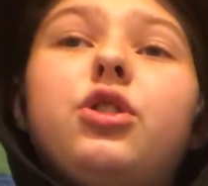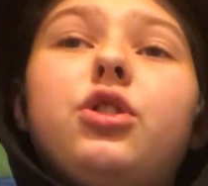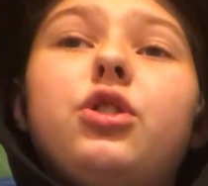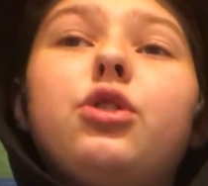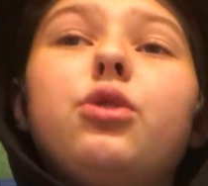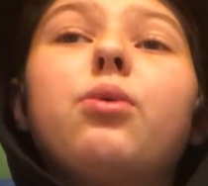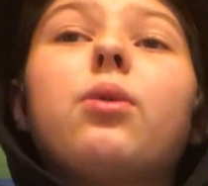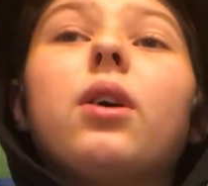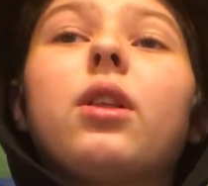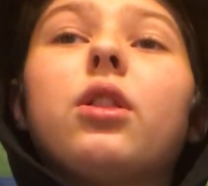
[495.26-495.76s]

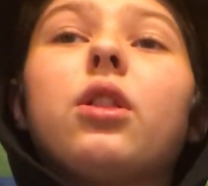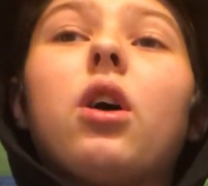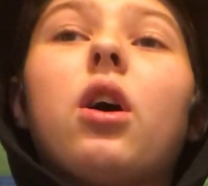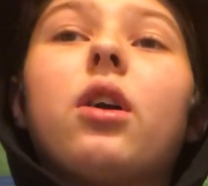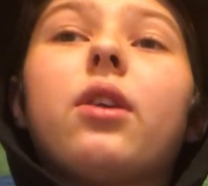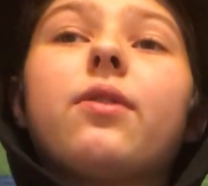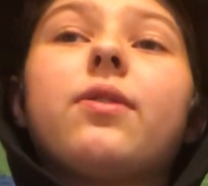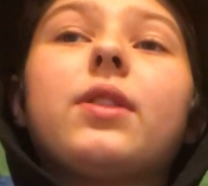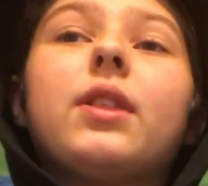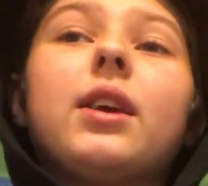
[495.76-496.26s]
do a lot
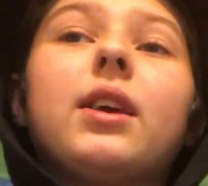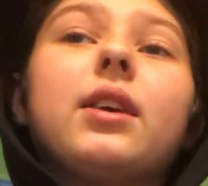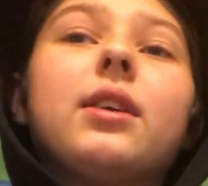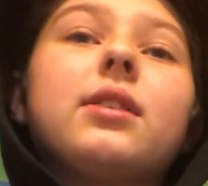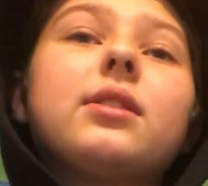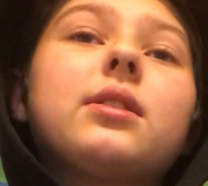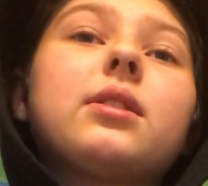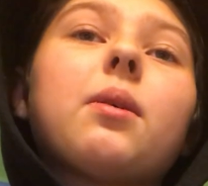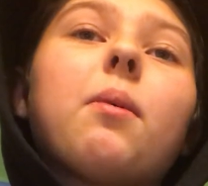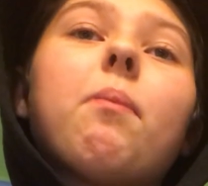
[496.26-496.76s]
of
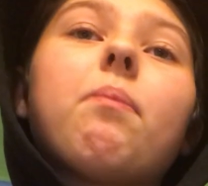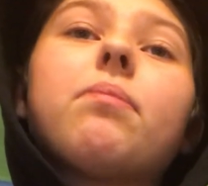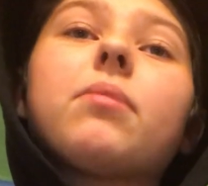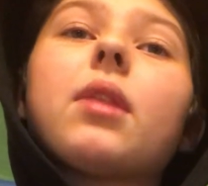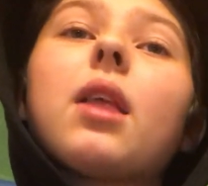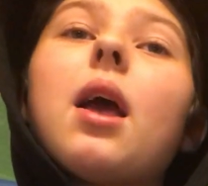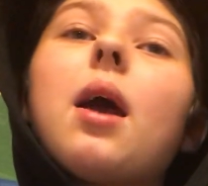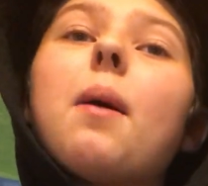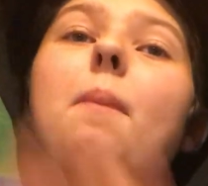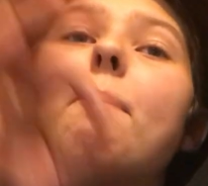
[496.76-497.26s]
things.
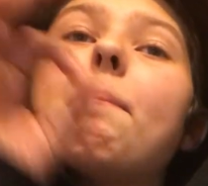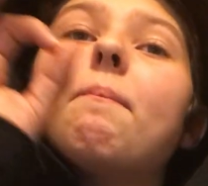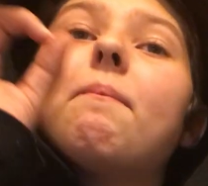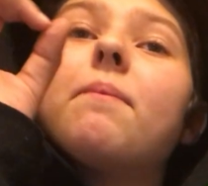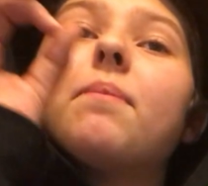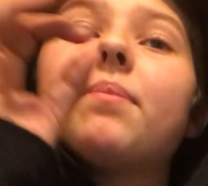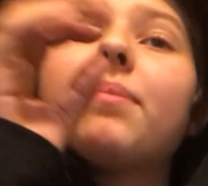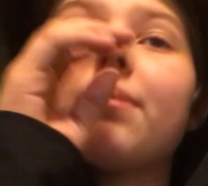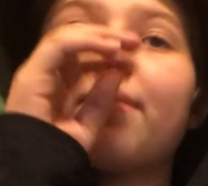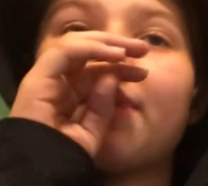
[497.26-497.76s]

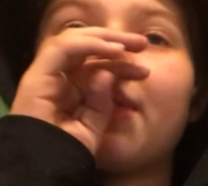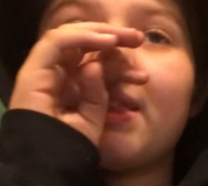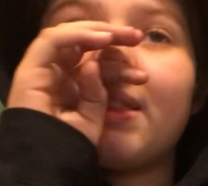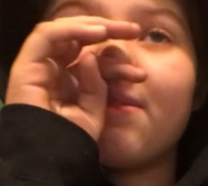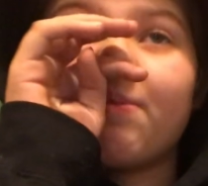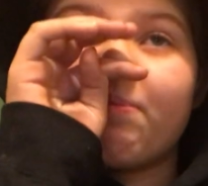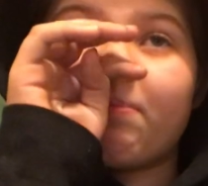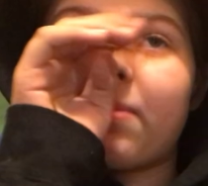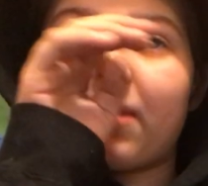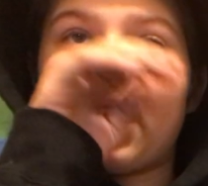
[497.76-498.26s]

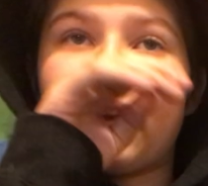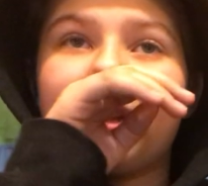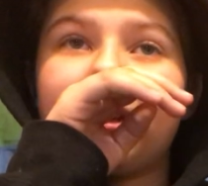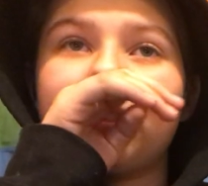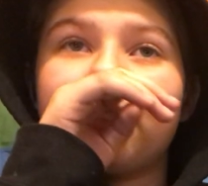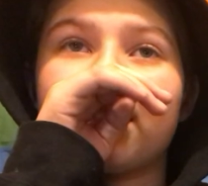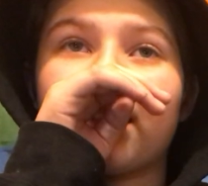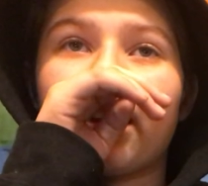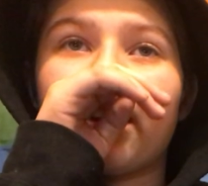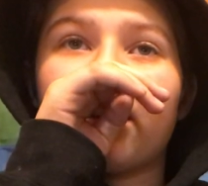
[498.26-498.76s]
My
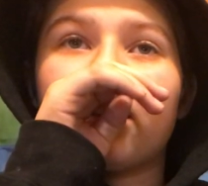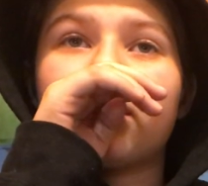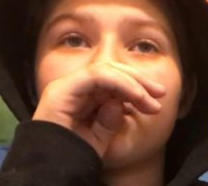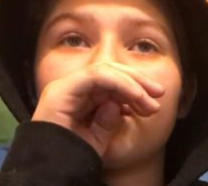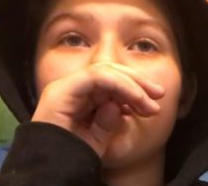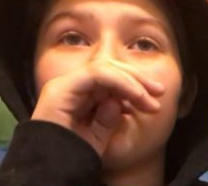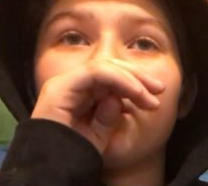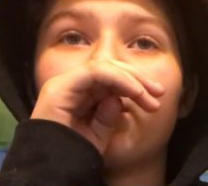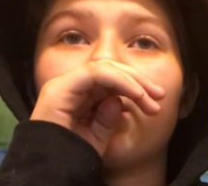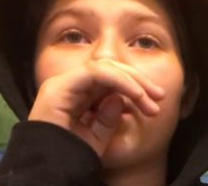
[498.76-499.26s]
desire
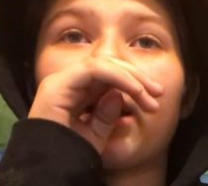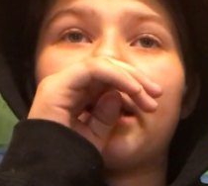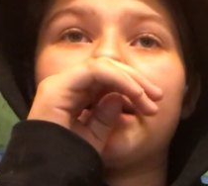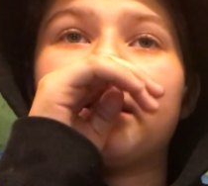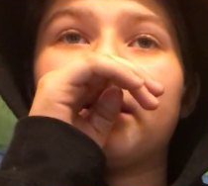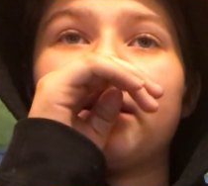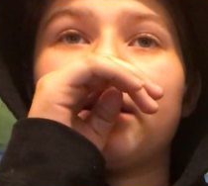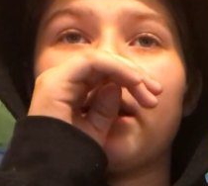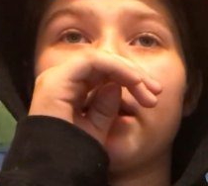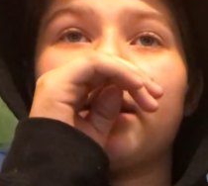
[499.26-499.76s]
to look as
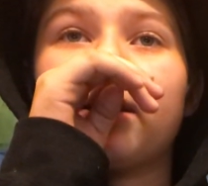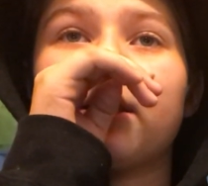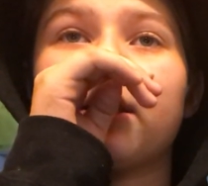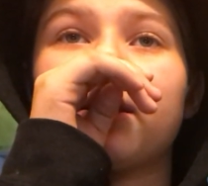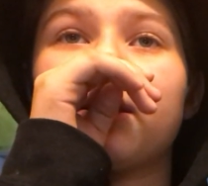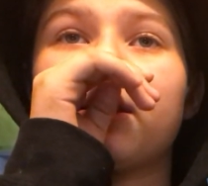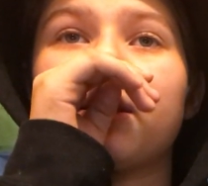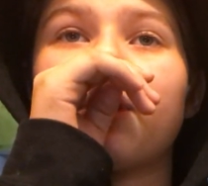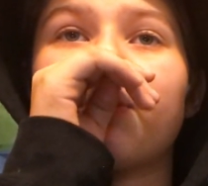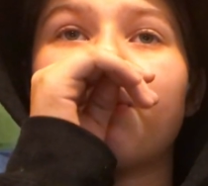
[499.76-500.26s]
nice
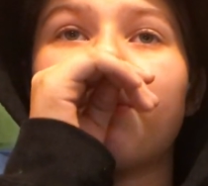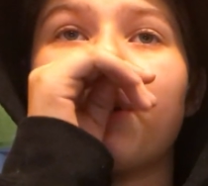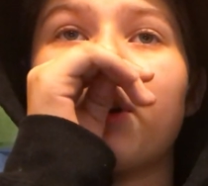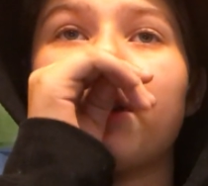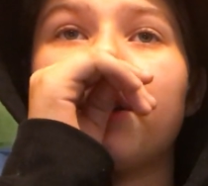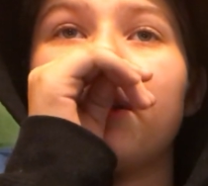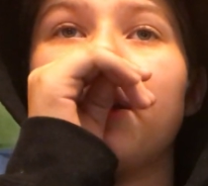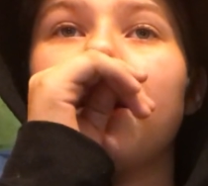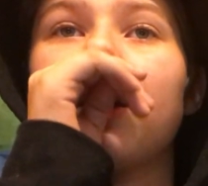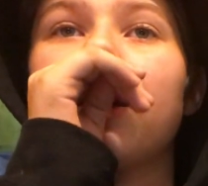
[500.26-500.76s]
as
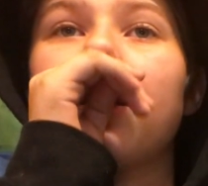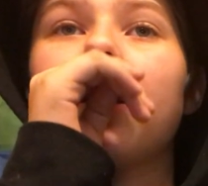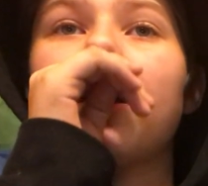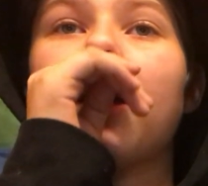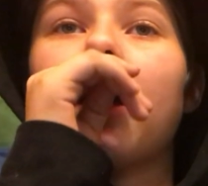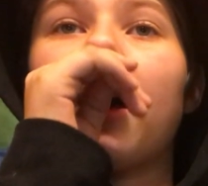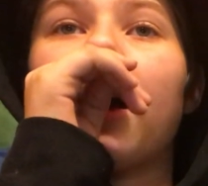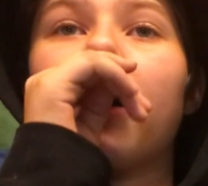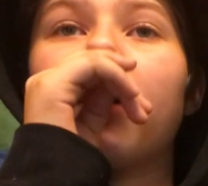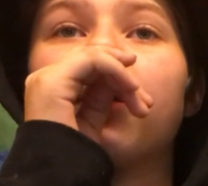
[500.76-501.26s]
someone
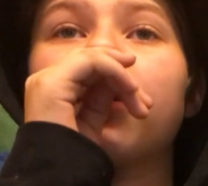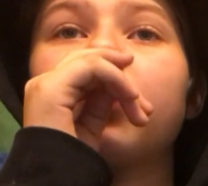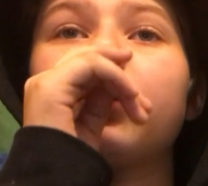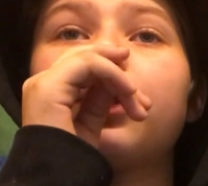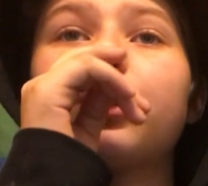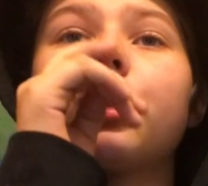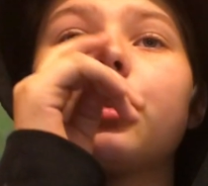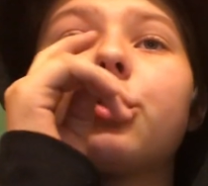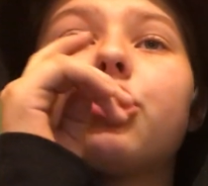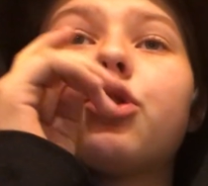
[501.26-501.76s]

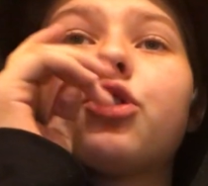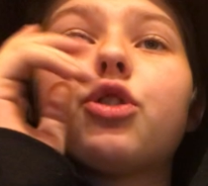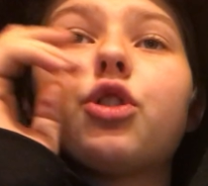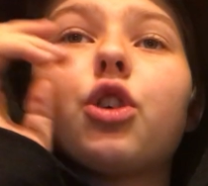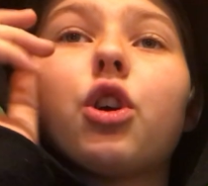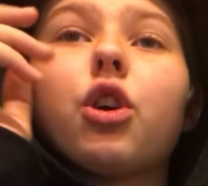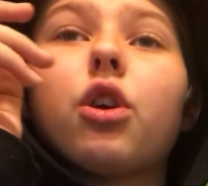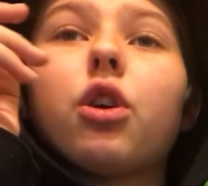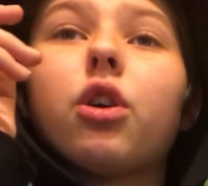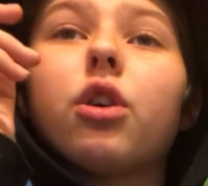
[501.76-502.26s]
else
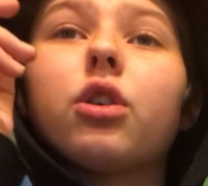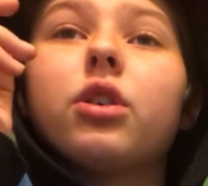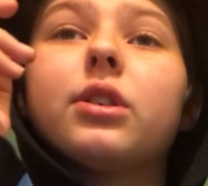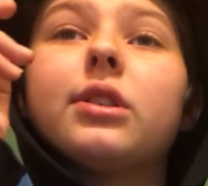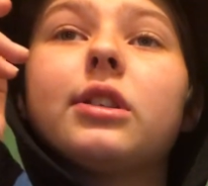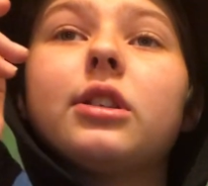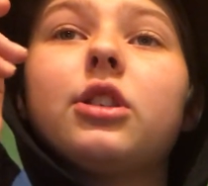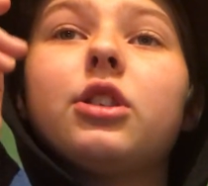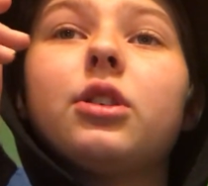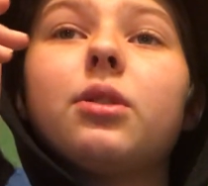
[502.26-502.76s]
turned
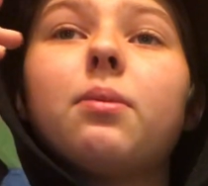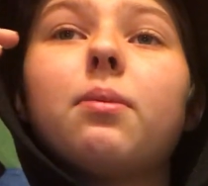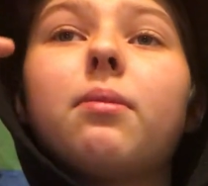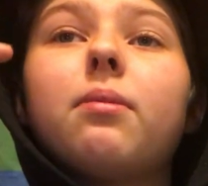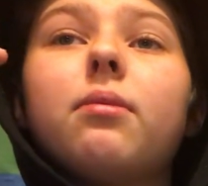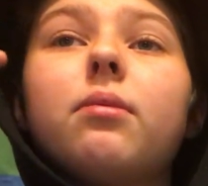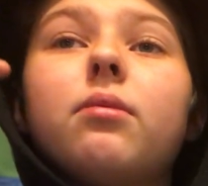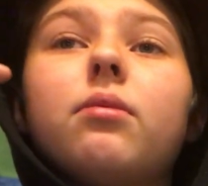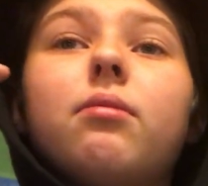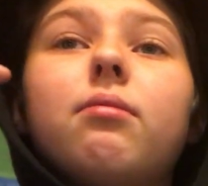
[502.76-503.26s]
into
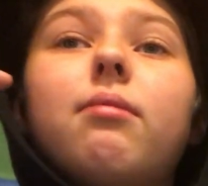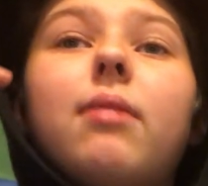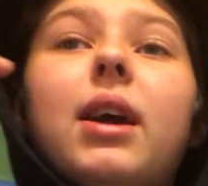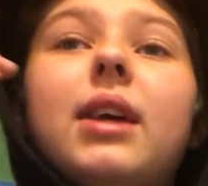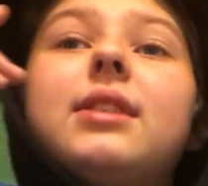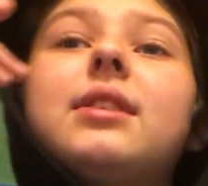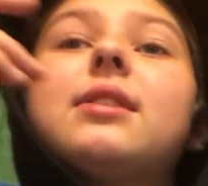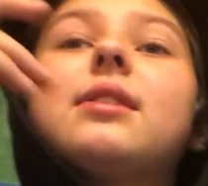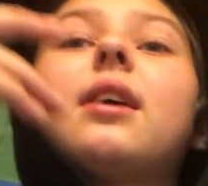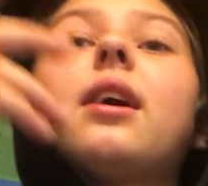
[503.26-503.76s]
my
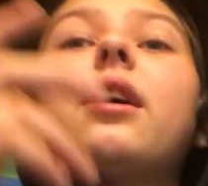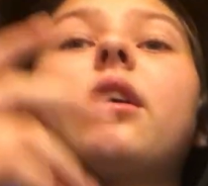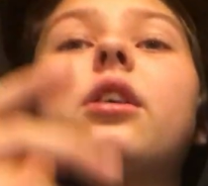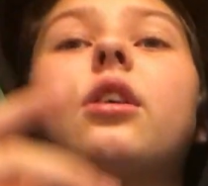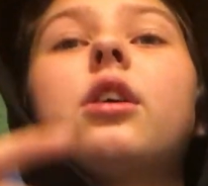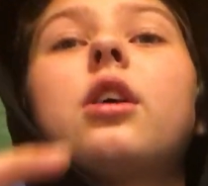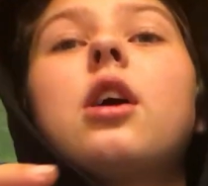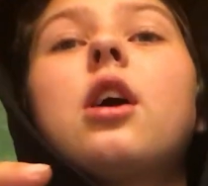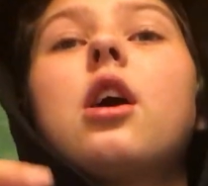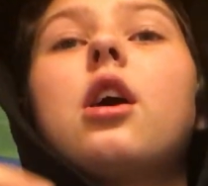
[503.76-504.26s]
desire
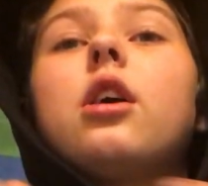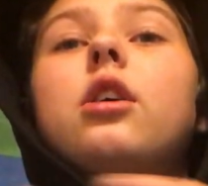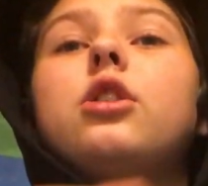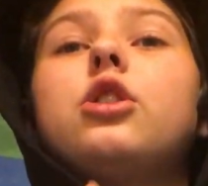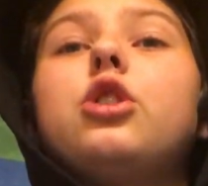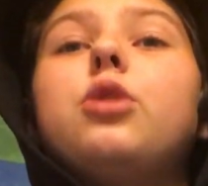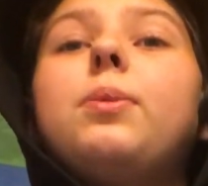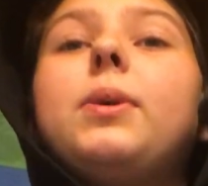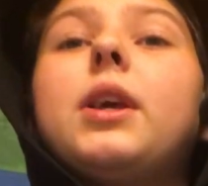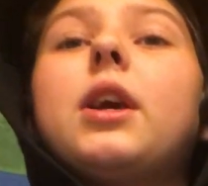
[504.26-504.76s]

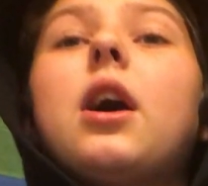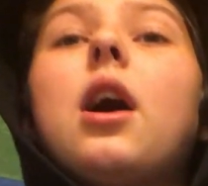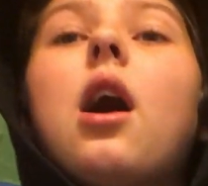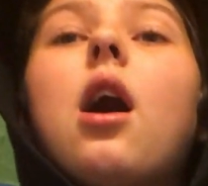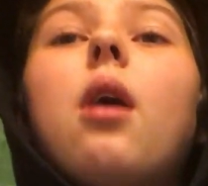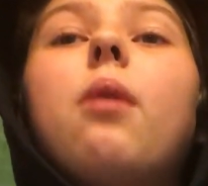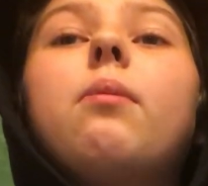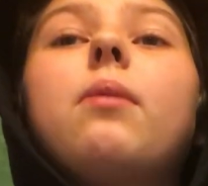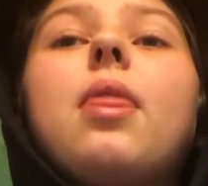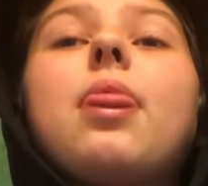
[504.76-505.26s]
to
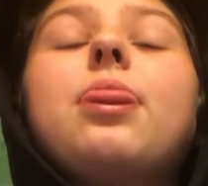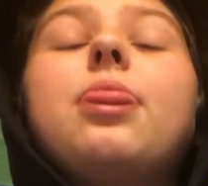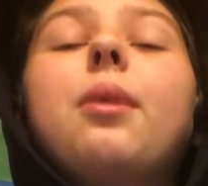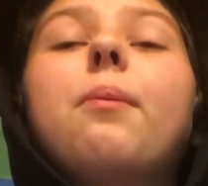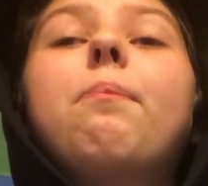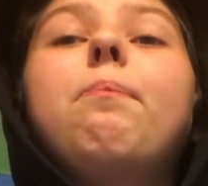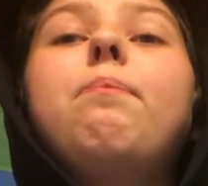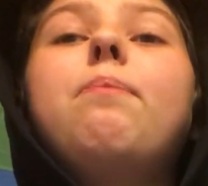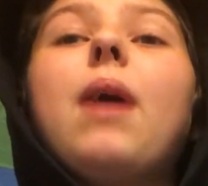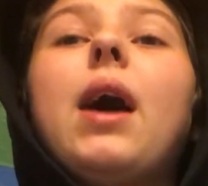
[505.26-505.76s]
become the
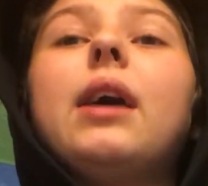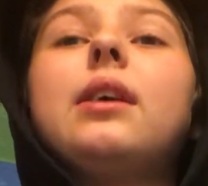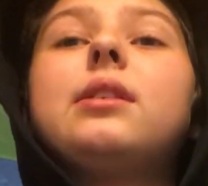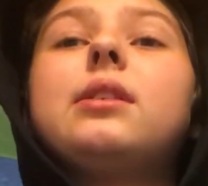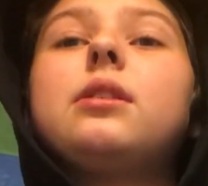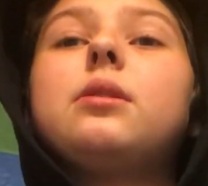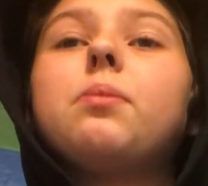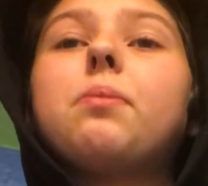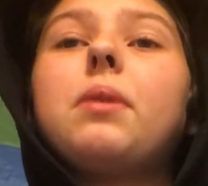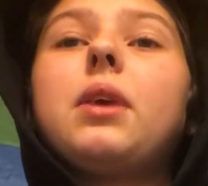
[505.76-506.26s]

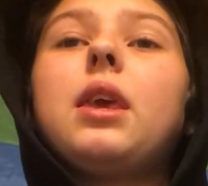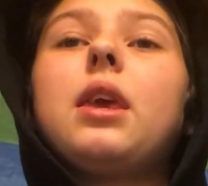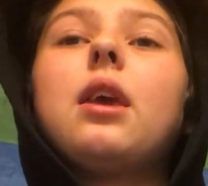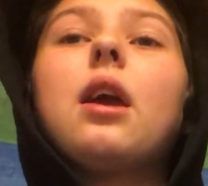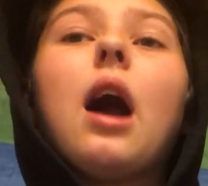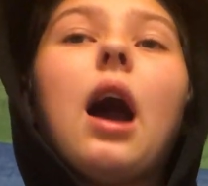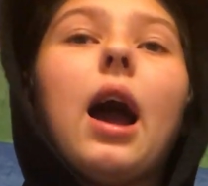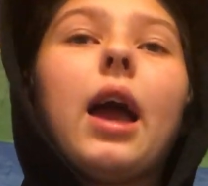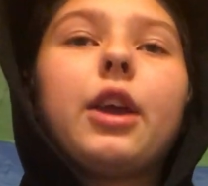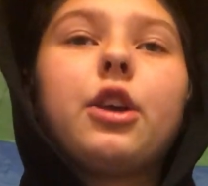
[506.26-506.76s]
best me
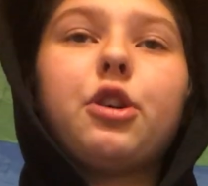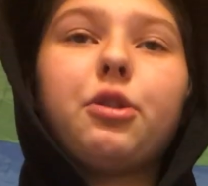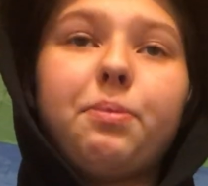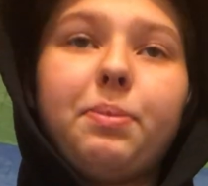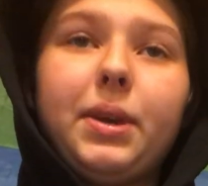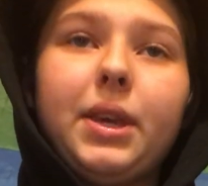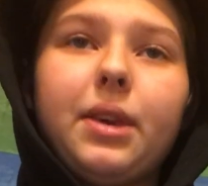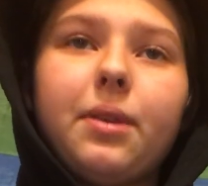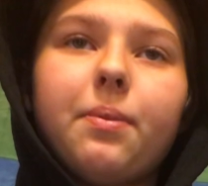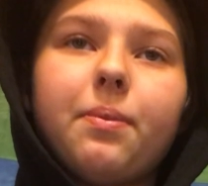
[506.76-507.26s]
I could
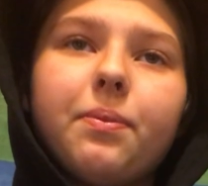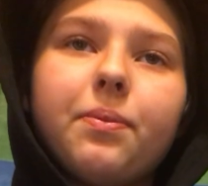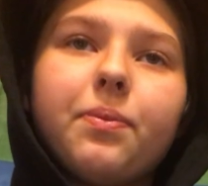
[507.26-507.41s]
be.